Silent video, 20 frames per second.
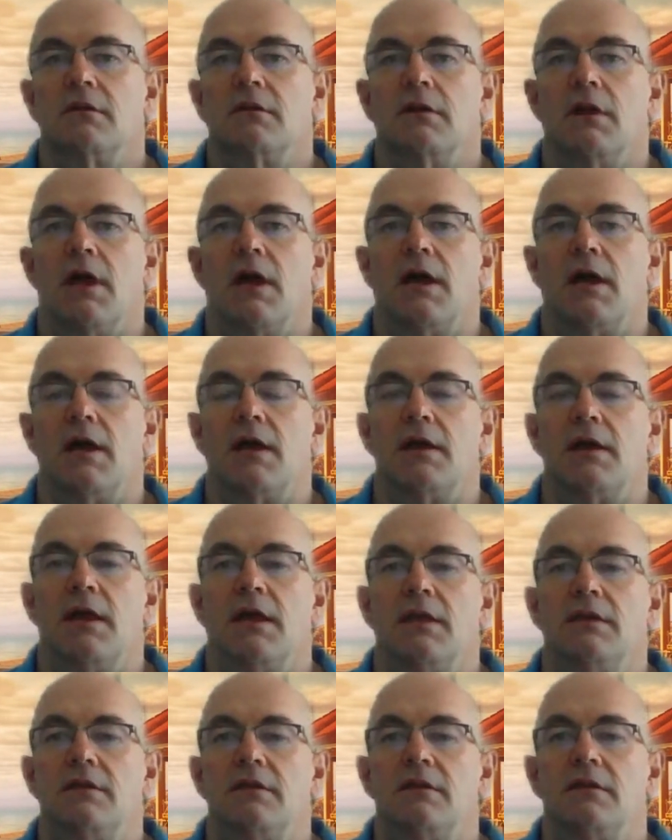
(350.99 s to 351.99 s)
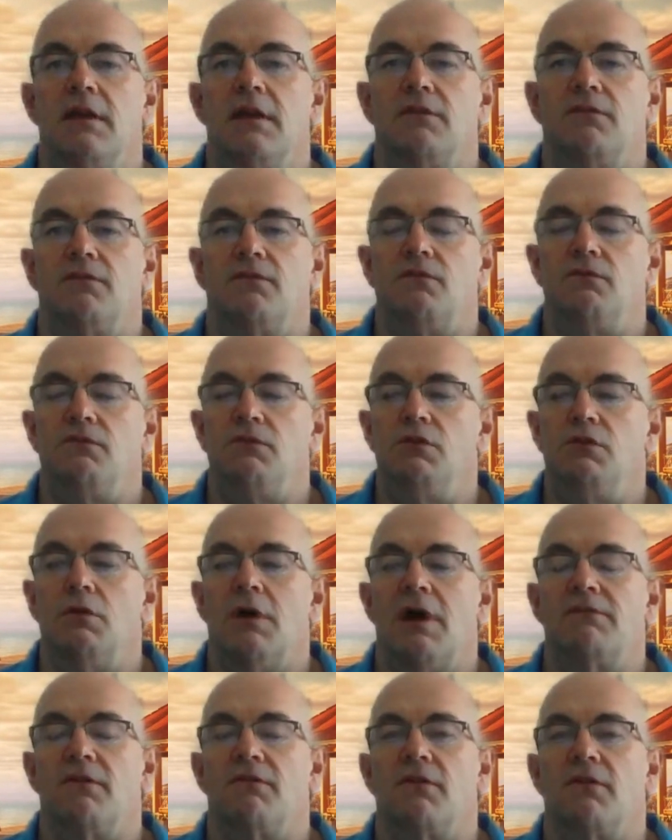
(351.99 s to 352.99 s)
And if you
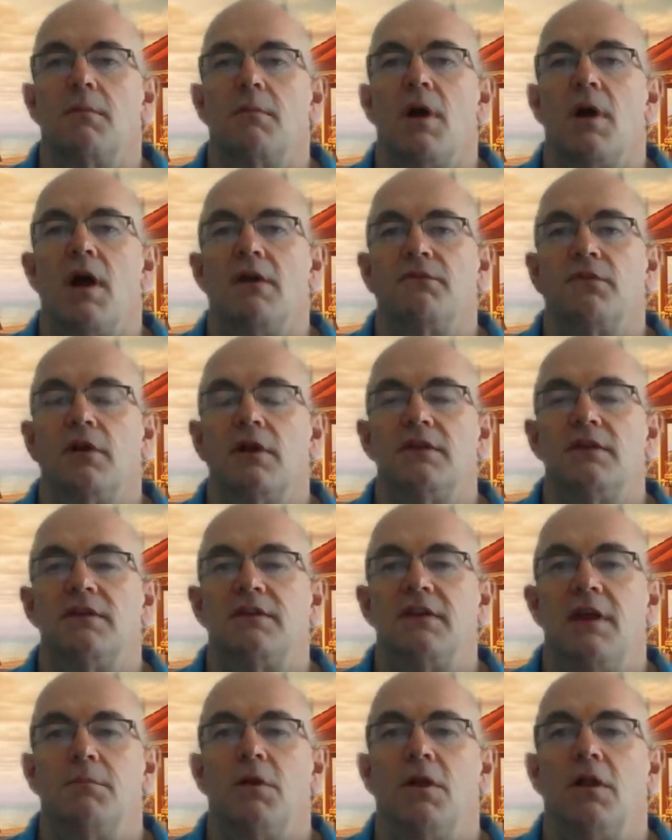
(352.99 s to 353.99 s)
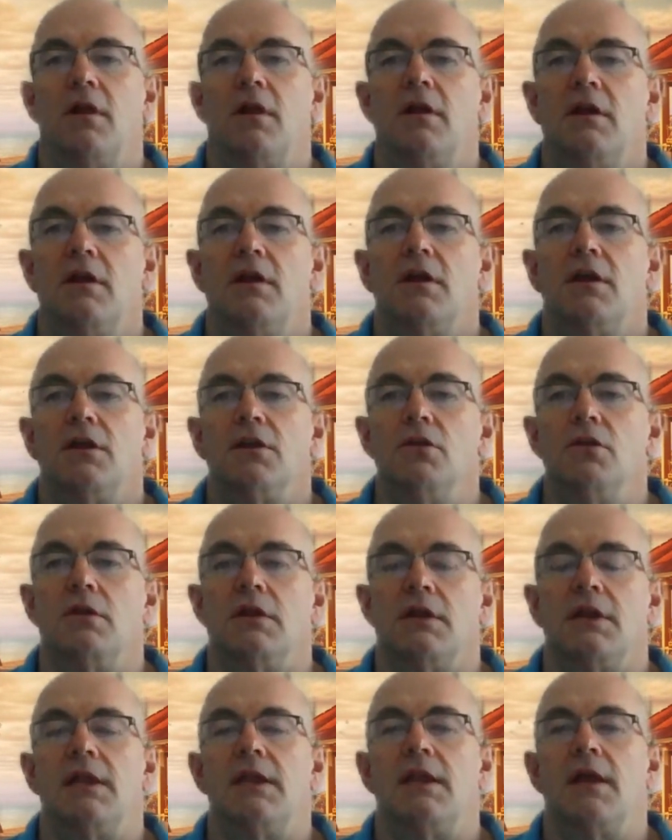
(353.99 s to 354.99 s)
have a firm offer on the table, you
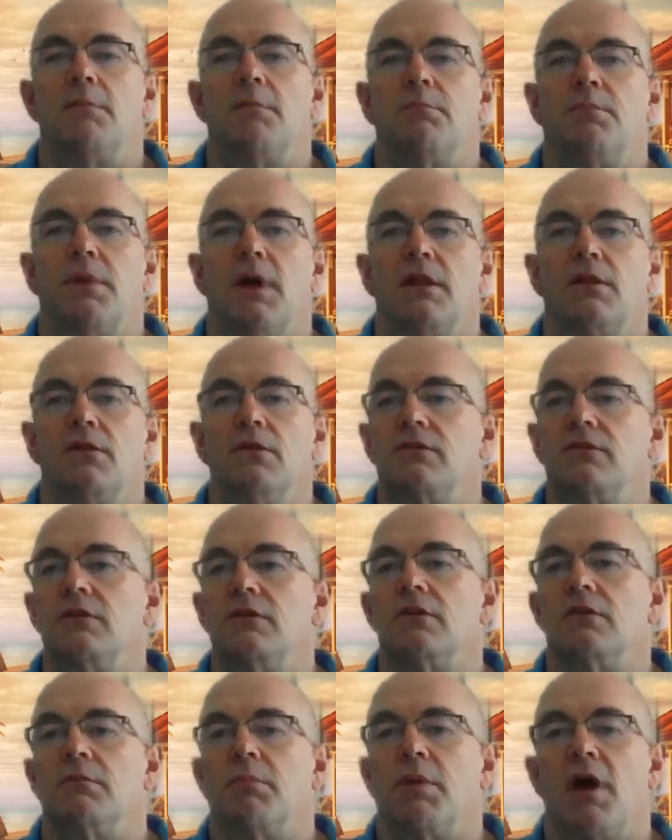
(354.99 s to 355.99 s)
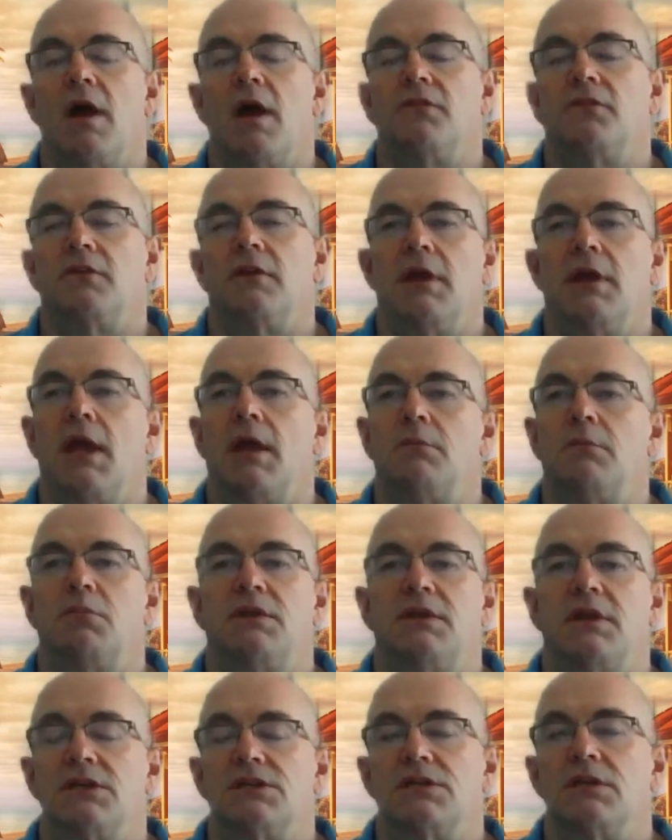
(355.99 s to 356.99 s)
could end up losing your deposit and
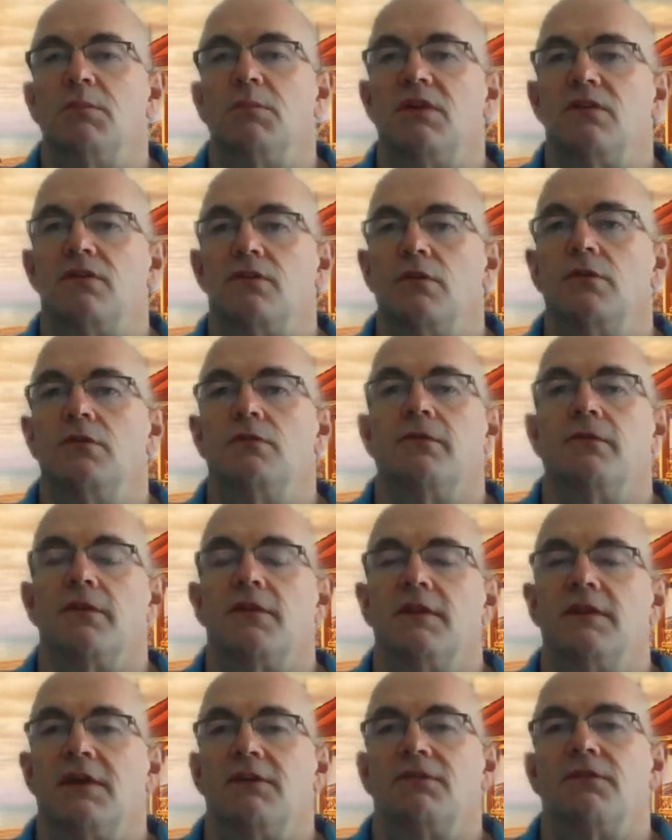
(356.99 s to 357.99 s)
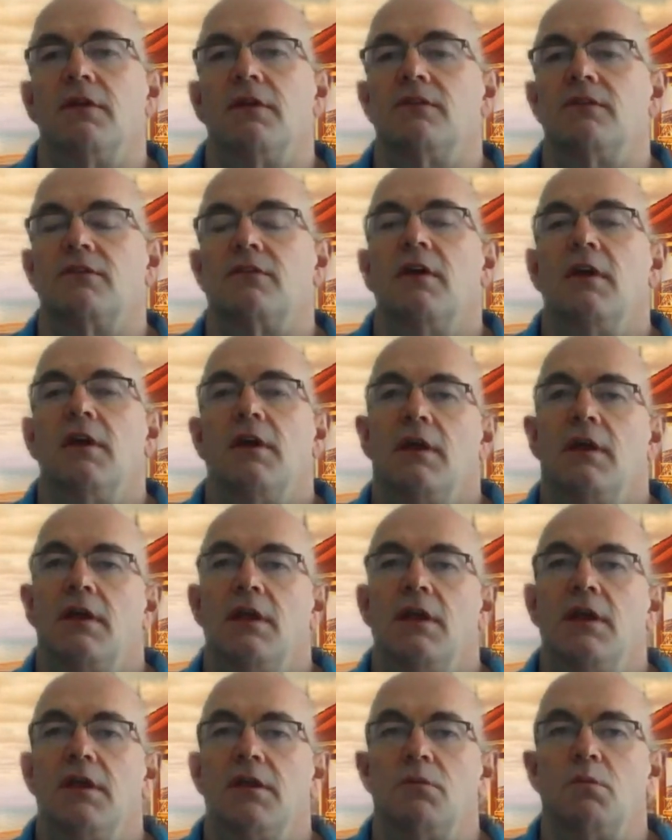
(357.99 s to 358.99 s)
potentially be sued for the difference
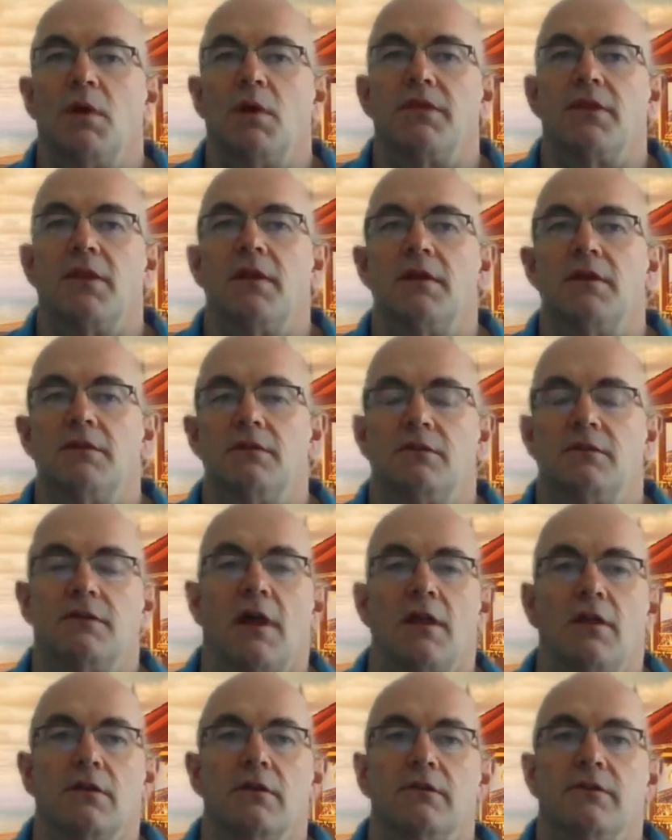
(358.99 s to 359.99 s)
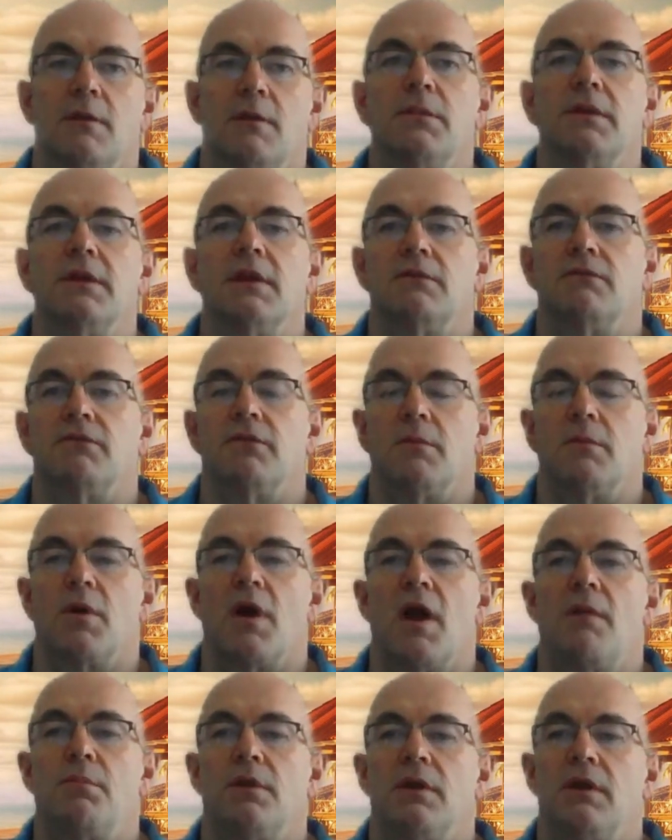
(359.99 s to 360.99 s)
in what the seller is able to get for the
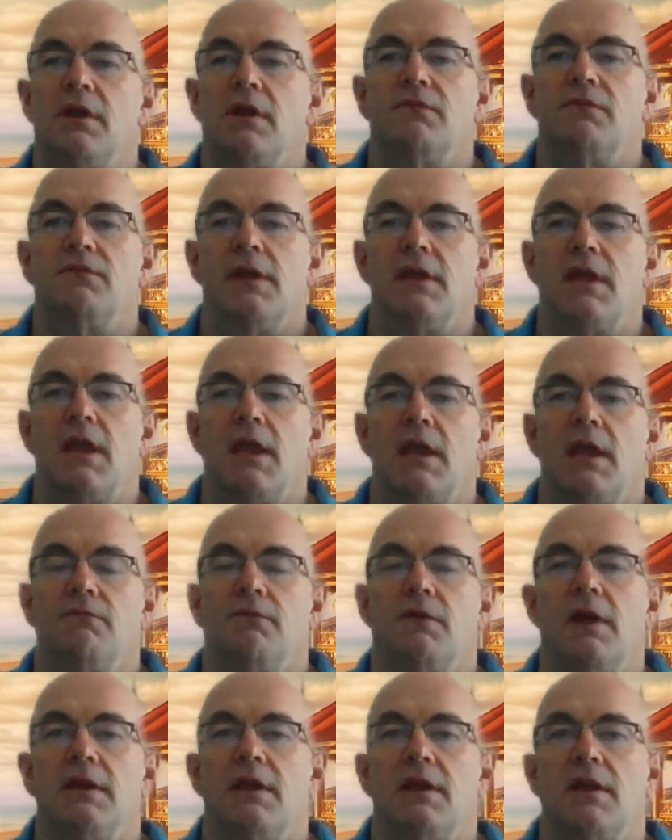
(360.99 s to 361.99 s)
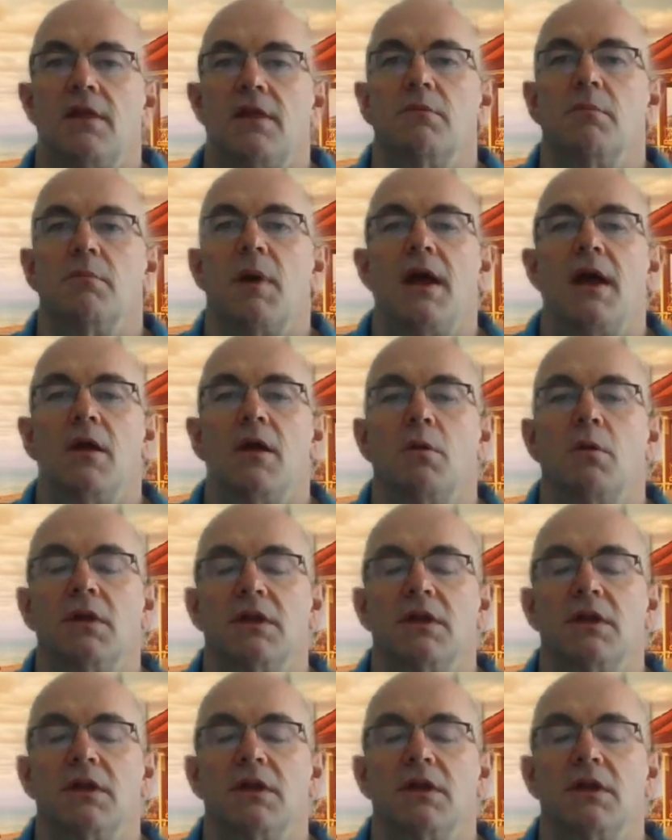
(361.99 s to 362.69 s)
property if they can't find another buyer willing